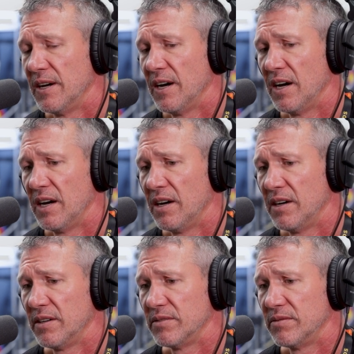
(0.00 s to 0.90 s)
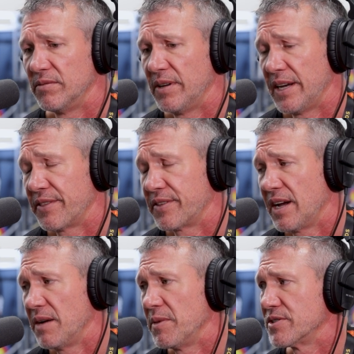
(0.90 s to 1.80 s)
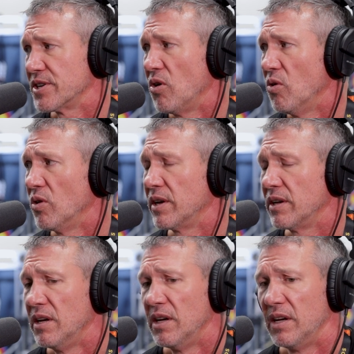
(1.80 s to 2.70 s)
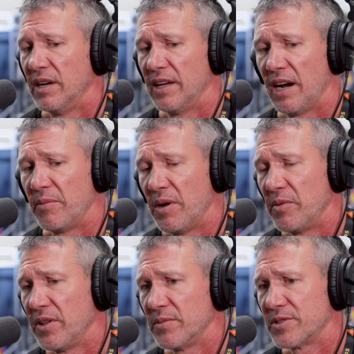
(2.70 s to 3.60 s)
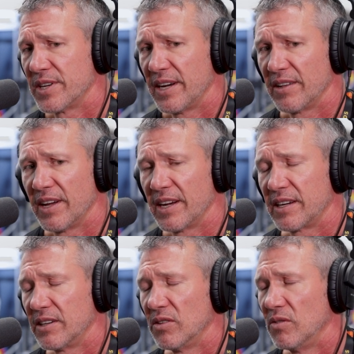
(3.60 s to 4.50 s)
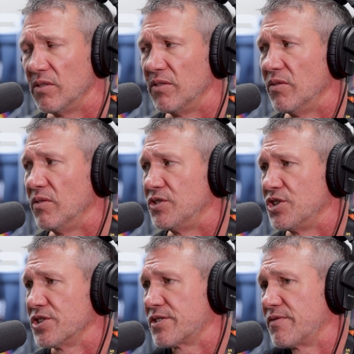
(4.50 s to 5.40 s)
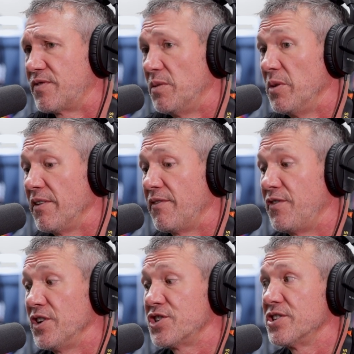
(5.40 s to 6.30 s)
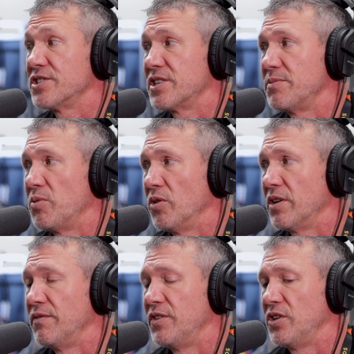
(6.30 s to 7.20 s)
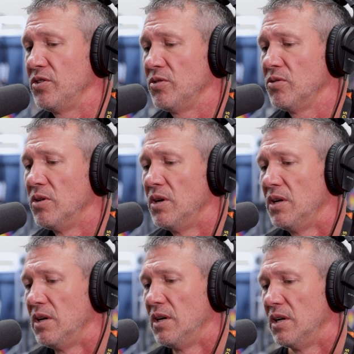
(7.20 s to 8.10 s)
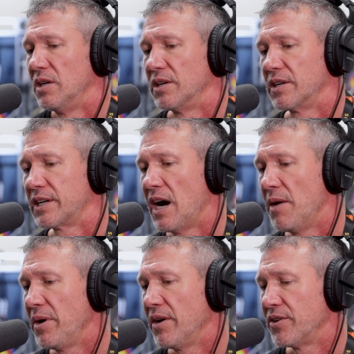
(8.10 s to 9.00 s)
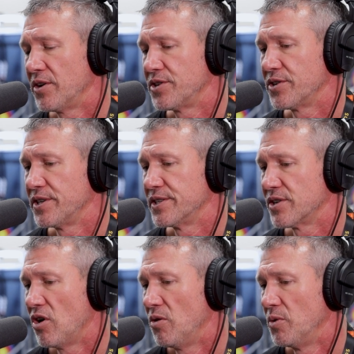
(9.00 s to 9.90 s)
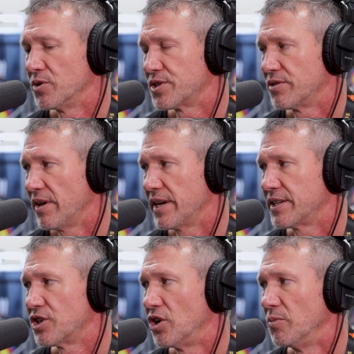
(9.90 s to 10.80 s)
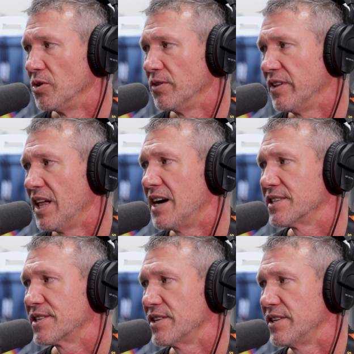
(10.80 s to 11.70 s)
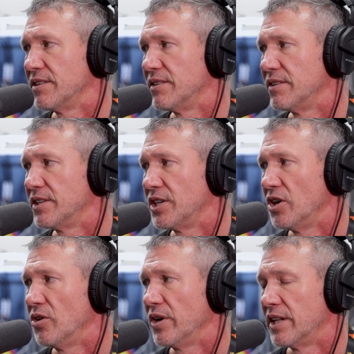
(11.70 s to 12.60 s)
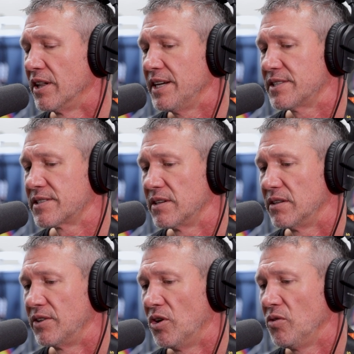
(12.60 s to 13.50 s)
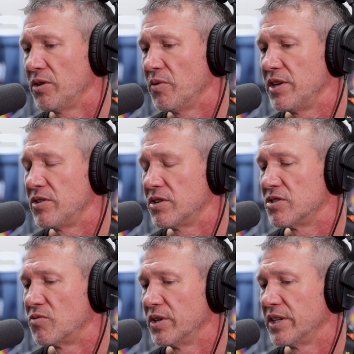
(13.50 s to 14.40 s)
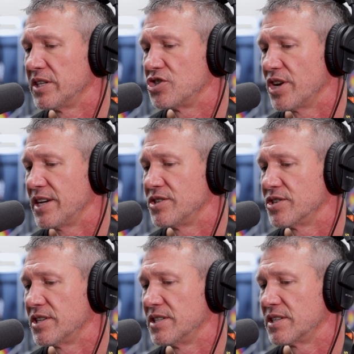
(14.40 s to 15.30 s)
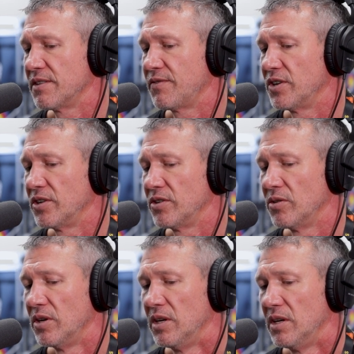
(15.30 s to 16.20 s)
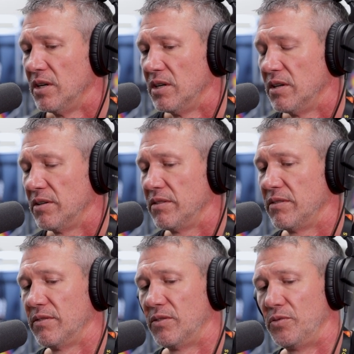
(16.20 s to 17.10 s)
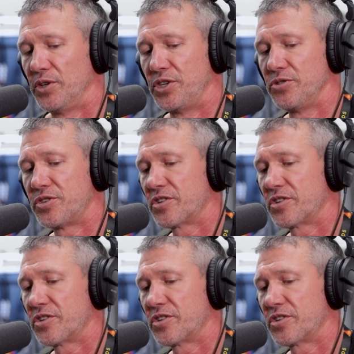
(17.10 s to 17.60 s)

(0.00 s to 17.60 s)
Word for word: Uh, and at the time I was at Hoyt, and I remember them saying like, just from an efficiency point of view, compound archery is almost like terminal velocity. You know, unless the only way you can really change it is if you reduce